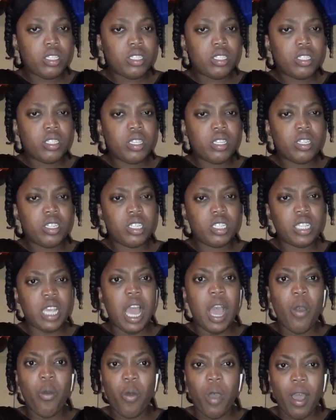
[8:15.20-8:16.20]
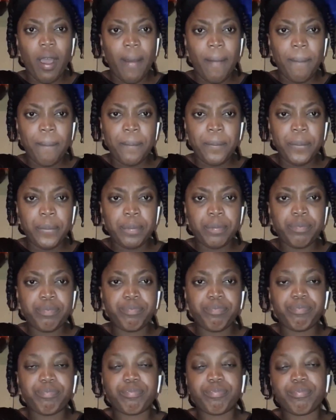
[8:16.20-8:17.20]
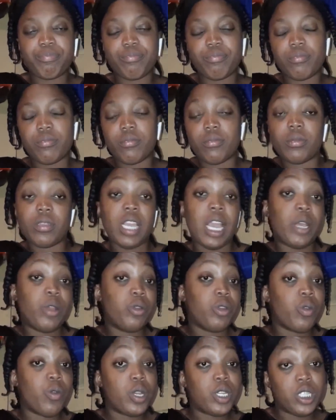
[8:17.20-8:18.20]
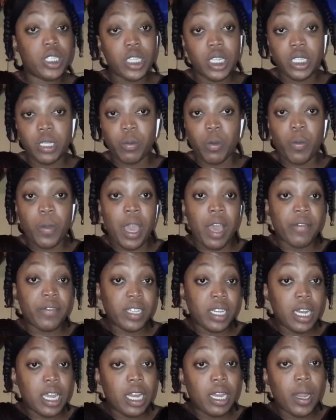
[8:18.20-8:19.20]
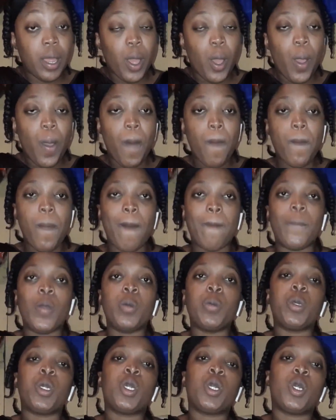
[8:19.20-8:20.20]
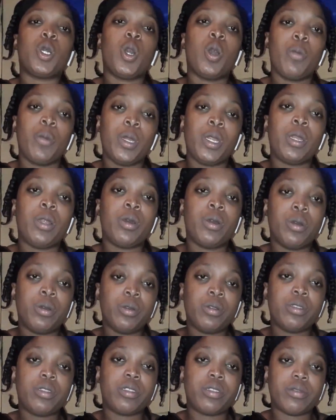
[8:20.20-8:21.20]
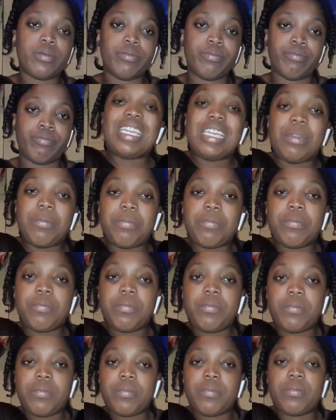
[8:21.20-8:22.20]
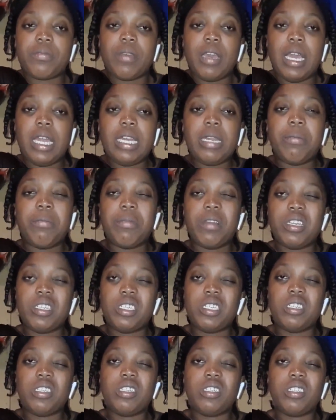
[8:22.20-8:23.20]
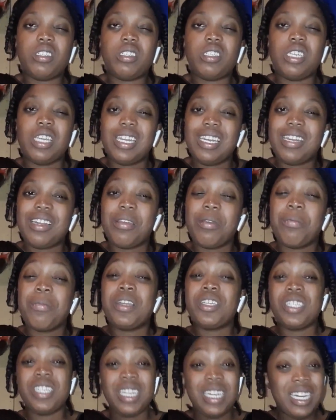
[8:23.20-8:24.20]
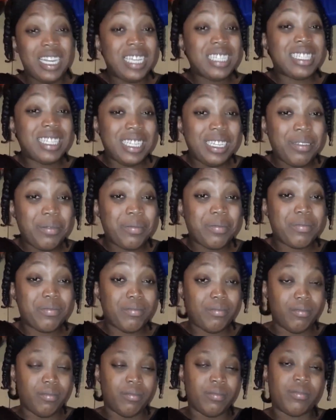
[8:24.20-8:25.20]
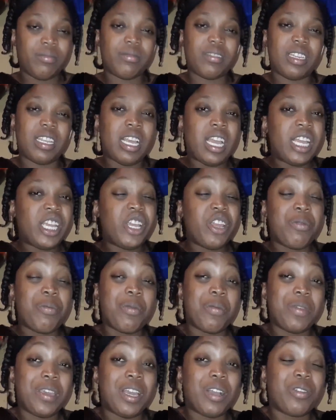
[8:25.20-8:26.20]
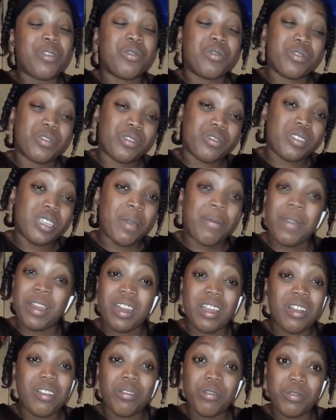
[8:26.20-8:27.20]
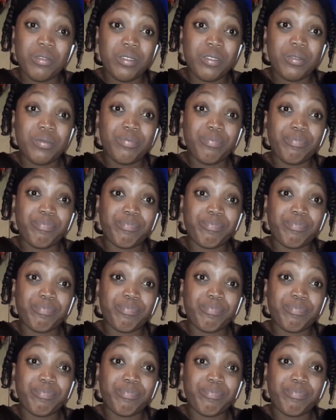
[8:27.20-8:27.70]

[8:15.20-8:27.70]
So she said, I don't know what she said to mommy after that. But mommy come in at the house, sleep, and imagine you sleep, and hear mommy a cuss, your mother a cuss.